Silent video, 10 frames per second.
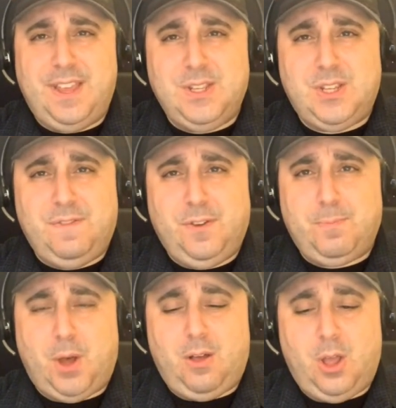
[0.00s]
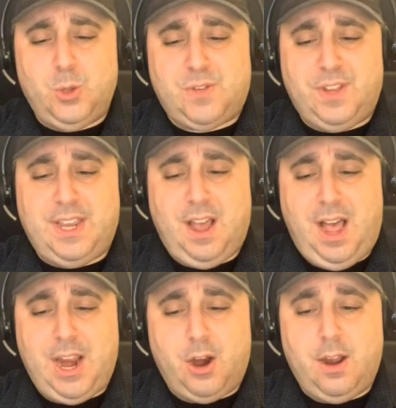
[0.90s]
Fantasy Football host Vinny
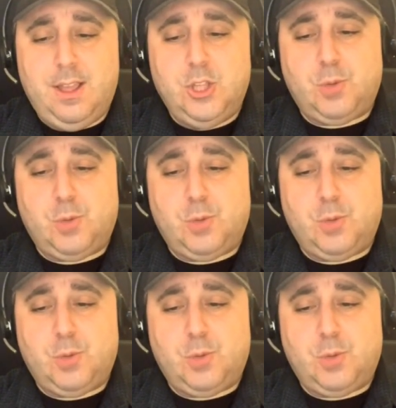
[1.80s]
Iyer